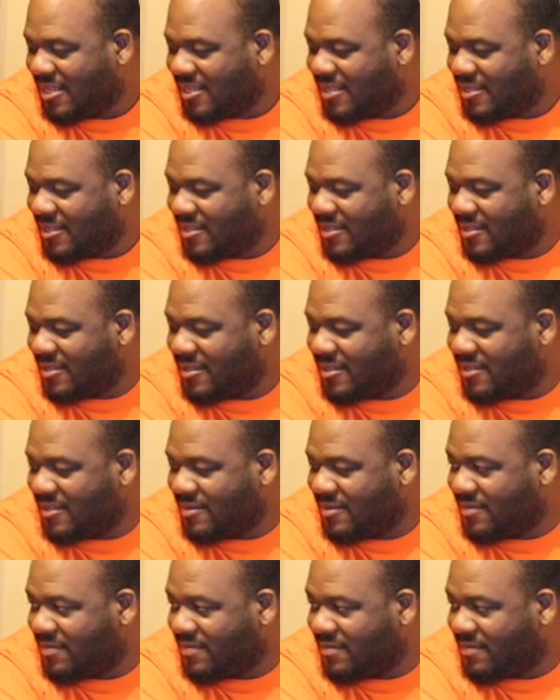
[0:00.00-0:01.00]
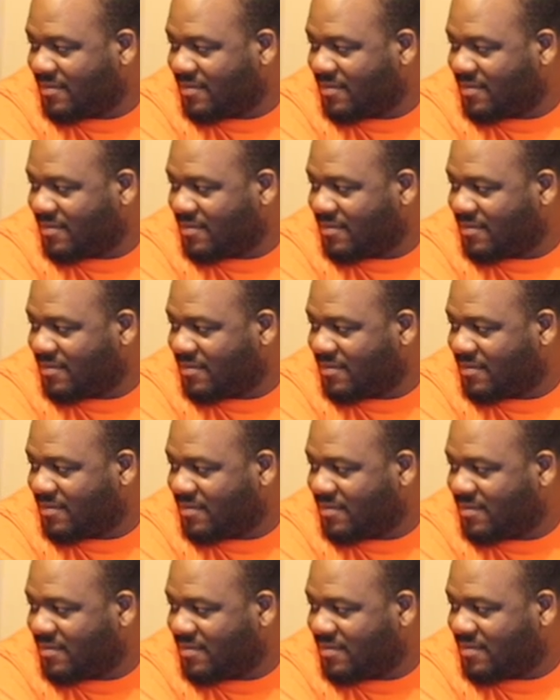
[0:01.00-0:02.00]

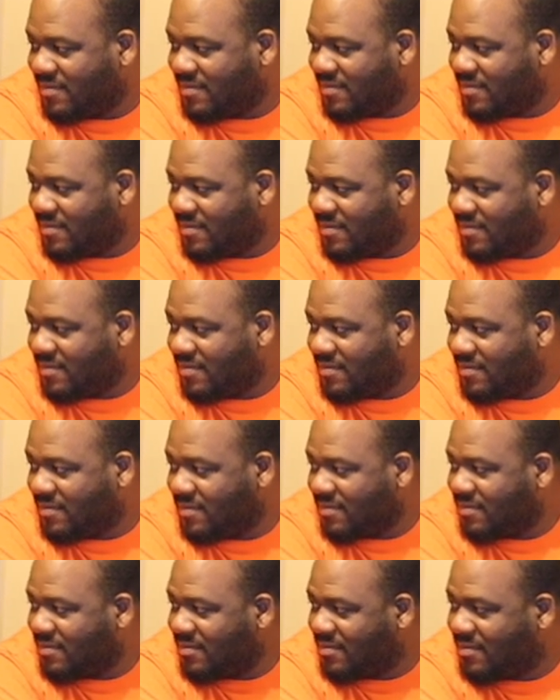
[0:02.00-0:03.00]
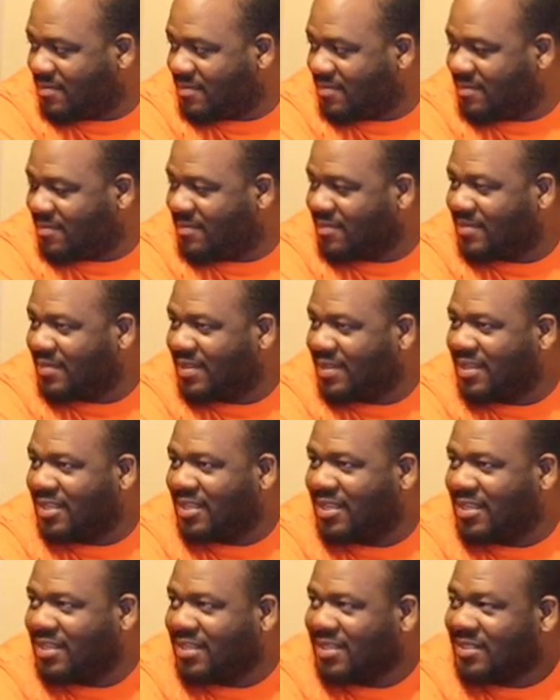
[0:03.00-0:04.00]

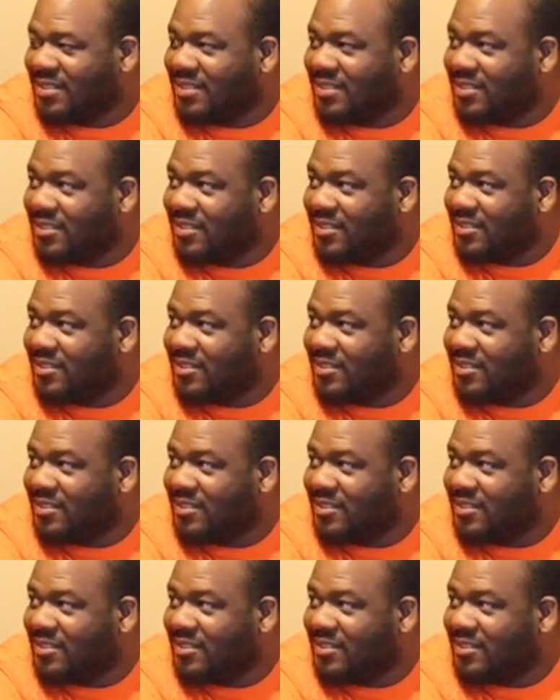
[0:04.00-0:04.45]
No words are spoken by the person on screen.